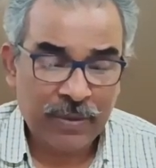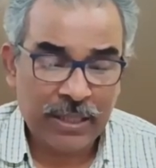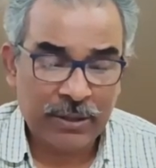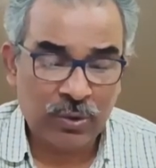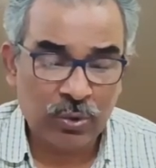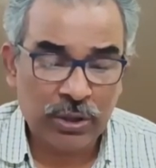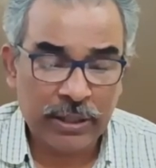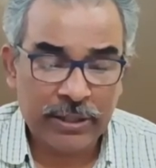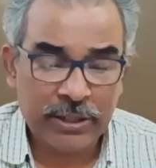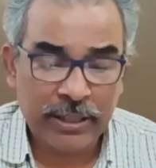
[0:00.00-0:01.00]
The
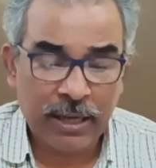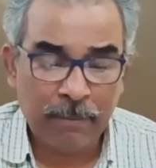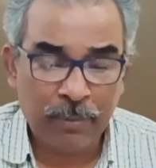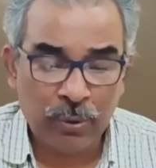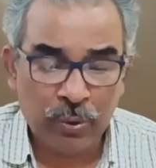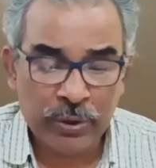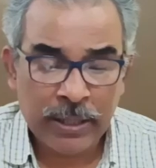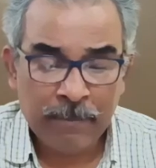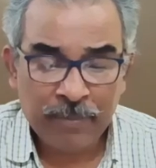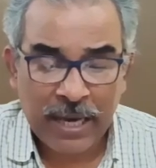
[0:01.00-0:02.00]
socialistic approach
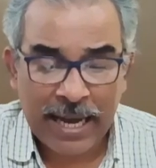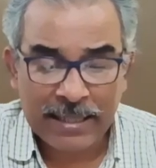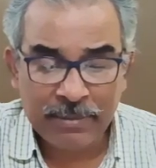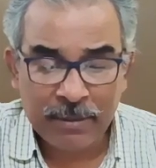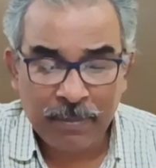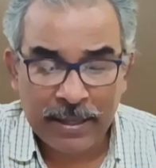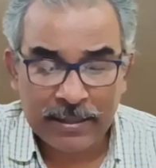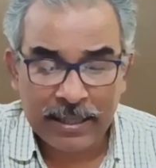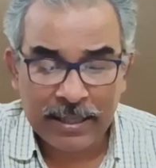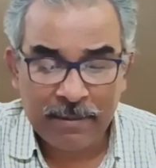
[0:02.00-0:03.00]
has been
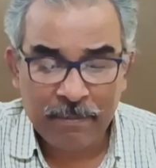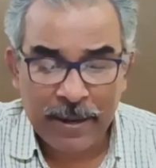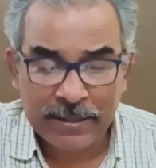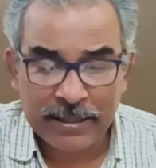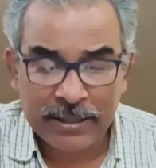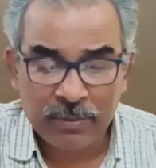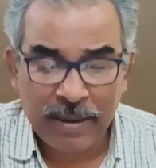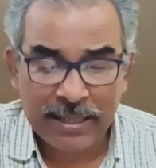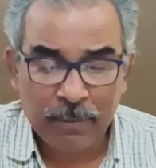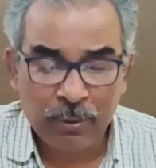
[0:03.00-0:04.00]
further emphasized
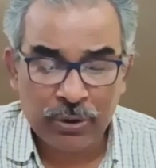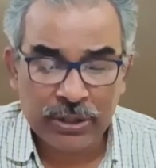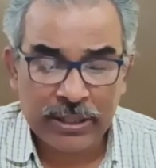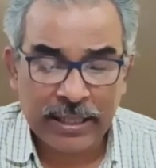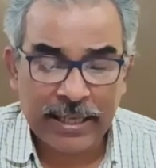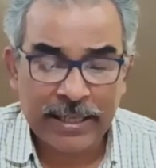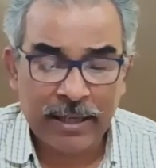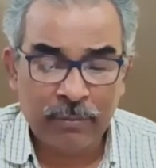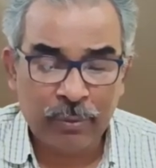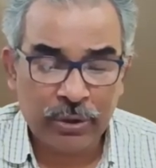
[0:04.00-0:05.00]
by the 42nd
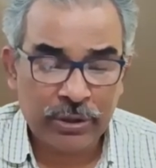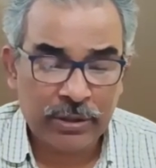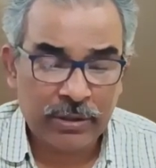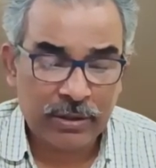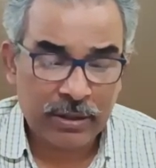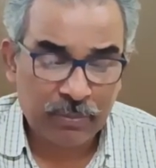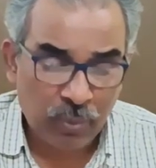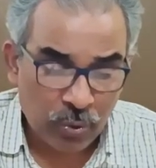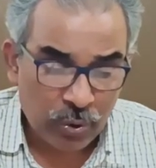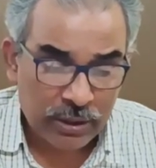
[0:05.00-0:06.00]
and
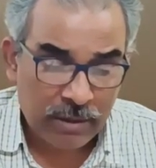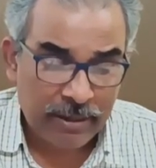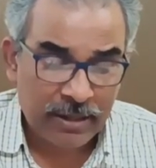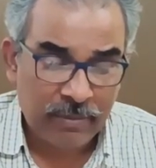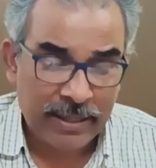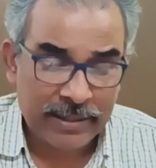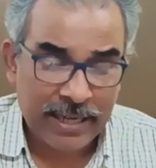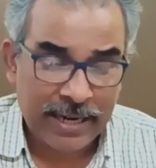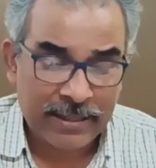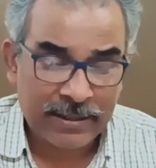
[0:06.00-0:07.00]
44th Amendment
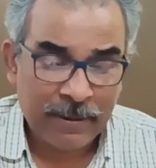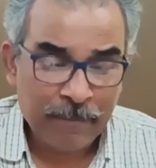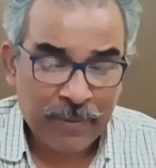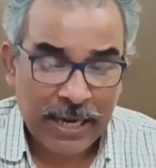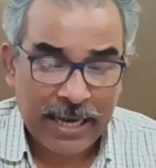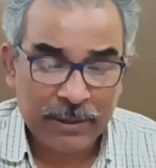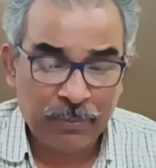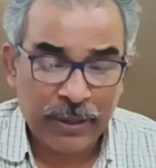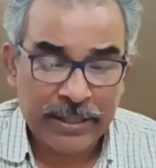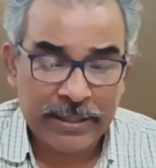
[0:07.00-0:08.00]
Acts as
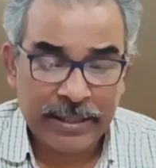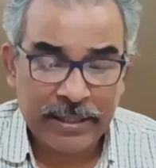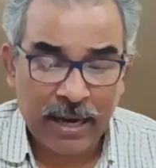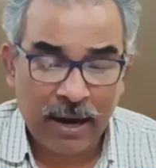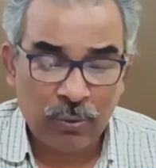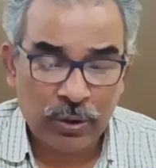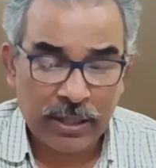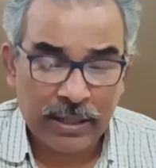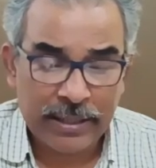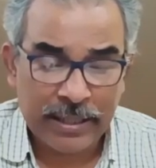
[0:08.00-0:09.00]
pointed out
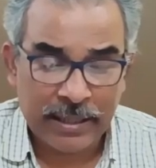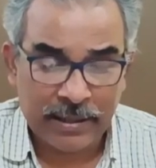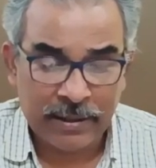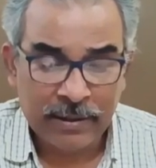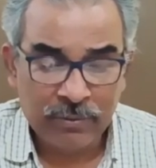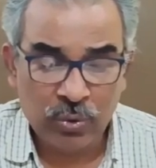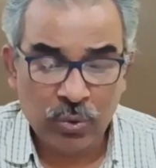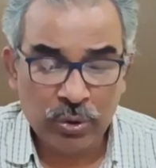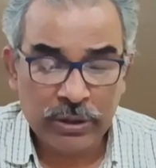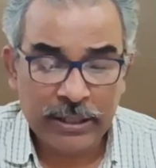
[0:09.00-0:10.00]
earlier.
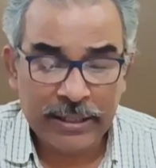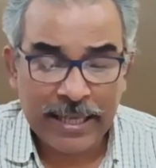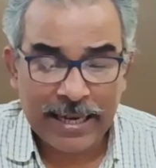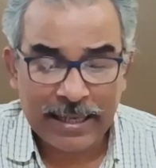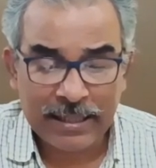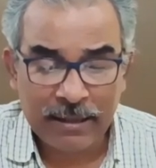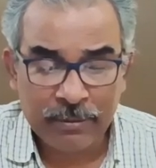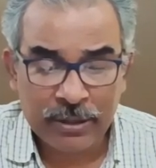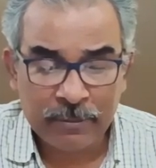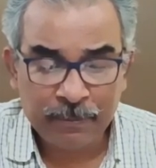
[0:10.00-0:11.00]
Those the
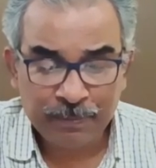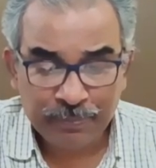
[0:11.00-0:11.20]
directives